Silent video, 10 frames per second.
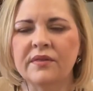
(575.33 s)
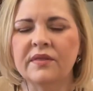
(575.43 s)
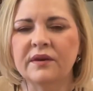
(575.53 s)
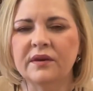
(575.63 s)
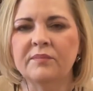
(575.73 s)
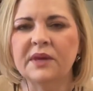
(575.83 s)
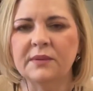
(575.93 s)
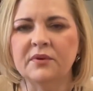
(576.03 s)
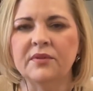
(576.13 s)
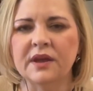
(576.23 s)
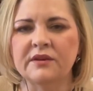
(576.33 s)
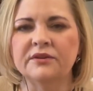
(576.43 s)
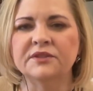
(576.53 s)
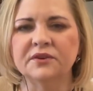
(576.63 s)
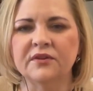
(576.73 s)
the people that you're
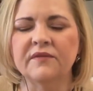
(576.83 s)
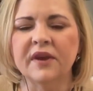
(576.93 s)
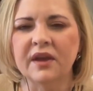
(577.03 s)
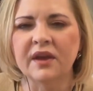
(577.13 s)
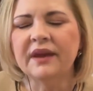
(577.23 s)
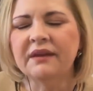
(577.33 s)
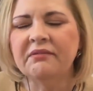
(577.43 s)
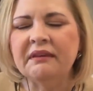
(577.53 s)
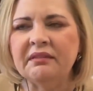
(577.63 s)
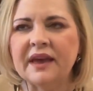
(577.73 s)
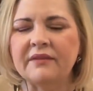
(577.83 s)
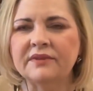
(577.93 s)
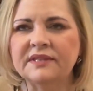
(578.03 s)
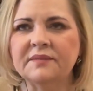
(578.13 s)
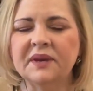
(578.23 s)
serving. I think that
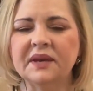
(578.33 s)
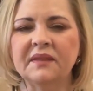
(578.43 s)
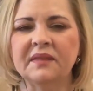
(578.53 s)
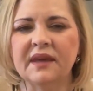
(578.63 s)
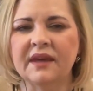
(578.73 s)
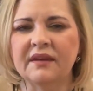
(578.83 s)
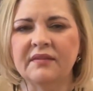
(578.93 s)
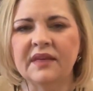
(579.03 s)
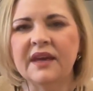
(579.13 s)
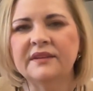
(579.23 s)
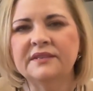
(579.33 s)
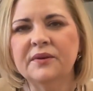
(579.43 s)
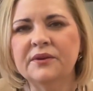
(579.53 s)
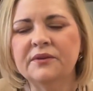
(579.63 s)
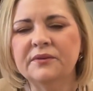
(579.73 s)
was a big thing, that
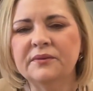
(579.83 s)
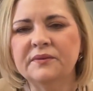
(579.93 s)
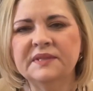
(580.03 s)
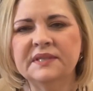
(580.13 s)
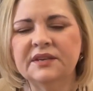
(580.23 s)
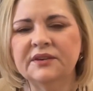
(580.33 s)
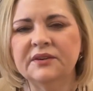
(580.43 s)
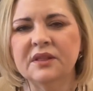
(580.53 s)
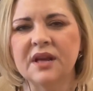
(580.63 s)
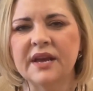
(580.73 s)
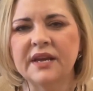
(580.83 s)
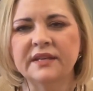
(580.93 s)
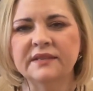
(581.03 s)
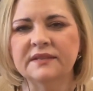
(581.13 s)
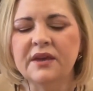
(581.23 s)
you see your
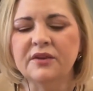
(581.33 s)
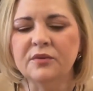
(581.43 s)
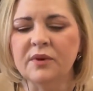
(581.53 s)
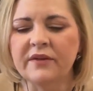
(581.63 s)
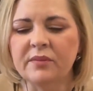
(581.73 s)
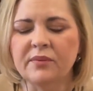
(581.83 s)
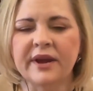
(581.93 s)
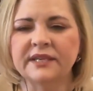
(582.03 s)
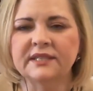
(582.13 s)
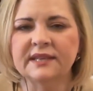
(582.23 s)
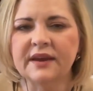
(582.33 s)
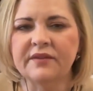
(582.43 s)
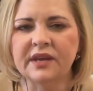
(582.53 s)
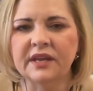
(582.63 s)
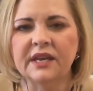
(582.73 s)
clients in your private practice
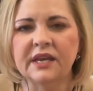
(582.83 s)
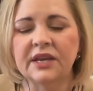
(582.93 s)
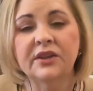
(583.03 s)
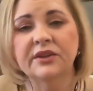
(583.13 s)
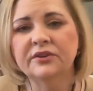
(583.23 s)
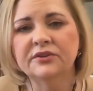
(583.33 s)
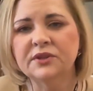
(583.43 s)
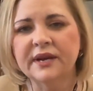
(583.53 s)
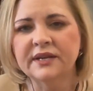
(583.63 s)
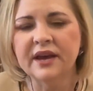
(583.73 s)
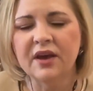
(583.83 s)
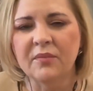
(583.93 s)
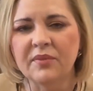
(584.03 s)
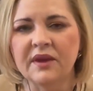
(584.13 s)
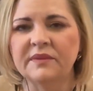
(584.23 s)
having a need and you're trying to
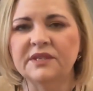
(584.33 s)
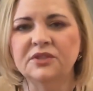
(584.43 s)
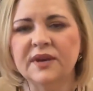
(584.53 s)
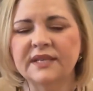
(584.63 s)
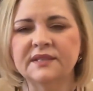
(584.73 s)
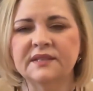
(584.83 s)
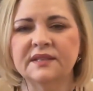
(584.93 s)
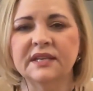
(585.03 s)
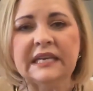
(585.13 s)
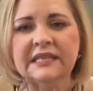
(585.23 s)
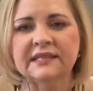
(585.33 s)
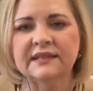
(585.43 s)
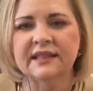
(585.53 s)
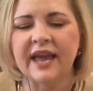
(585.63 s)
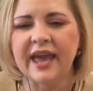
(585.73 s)
help them address the needs
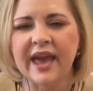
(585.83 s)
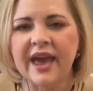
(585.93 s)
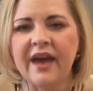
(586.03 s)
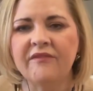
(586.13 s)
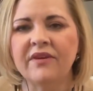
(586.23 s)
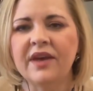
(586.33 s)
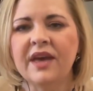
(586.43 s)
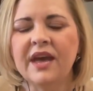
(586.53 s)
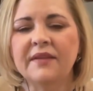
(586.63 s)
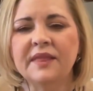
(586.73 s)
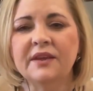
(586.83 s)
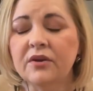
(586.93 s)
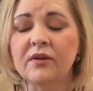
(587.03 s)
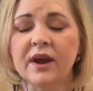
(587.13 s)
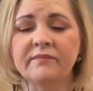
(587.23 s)
that they have. And then
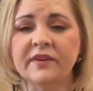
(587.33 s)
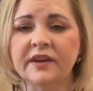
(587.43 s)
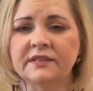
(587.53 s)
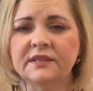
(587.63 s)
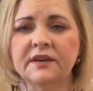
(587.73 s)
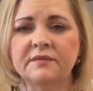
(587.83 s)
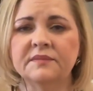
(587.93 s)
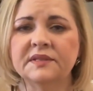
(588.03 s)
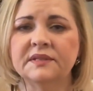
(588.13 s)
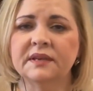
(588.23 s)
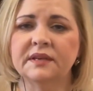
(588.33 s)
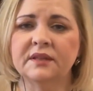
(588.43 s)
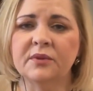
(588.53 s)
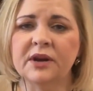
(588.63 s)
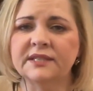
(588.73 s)
crime victims in the
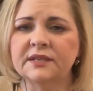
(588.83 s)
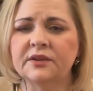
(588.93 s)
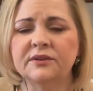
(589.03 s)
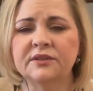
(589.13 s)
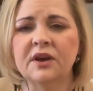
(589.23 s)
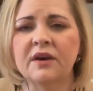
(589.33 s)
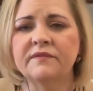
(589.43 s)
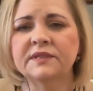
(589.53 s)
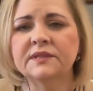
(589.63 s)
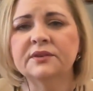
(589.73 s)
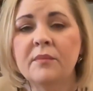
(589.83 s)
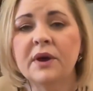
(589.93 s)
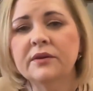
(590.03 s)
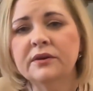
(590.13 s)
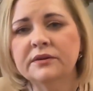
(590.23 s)
prosecutor's office, or
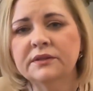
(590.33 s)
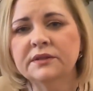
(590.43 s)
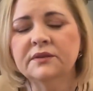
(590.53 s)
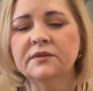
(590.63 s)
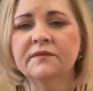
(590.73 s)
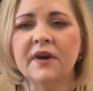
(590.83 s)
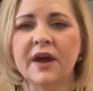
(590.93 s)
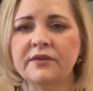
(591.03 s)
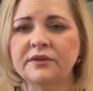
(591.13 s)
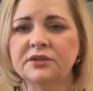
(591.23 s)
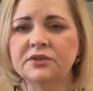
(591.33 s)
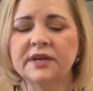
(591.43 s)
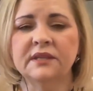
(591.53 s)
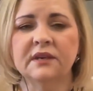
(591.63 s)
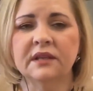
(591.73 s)
mothers or fathers
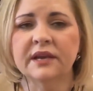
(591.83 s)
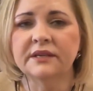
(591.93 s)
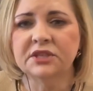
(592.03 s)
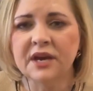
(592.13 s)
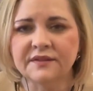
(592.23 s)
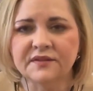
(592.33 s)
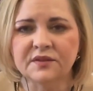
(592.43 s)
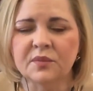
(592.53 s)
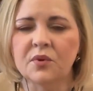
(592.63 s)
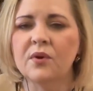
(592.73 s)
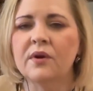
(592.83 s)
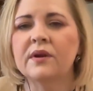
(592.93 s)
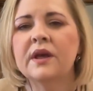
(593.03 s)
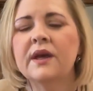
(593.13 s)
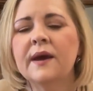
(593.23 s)
trying to collect child support
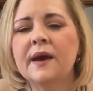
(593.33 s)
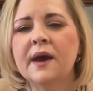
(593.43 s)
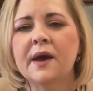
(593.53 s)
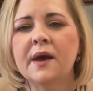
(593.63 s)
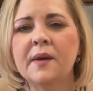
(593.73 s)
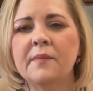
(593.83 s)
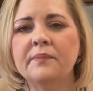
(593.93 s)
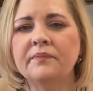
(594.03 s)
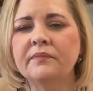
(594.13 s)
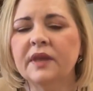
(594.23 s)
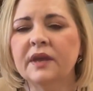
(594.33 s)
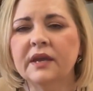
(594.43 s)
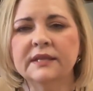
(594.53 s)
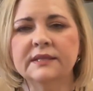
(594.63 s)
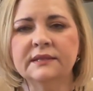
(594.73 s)

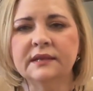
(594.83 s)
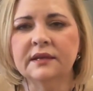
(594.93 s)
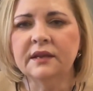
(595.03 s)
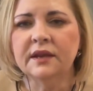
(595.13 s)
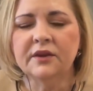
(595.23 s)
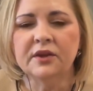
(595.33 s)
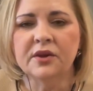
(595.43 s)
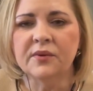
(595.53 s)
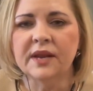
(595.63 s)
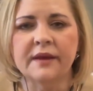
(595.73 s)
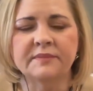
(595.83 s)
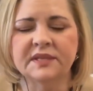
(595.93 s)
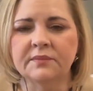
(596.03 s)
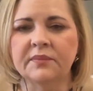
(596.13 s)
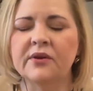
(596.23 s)
against an
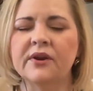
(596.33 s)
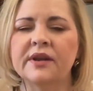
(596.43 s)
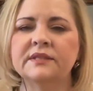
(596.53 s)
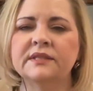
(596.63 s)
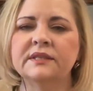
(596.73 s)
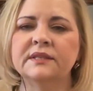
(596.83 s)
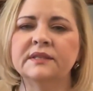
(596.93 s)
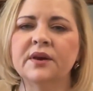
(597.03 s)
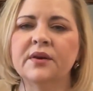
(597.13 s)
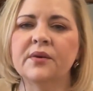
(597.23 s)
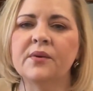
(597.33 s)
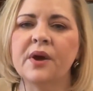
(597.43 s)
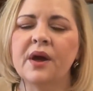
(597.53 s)
absent parent. And so,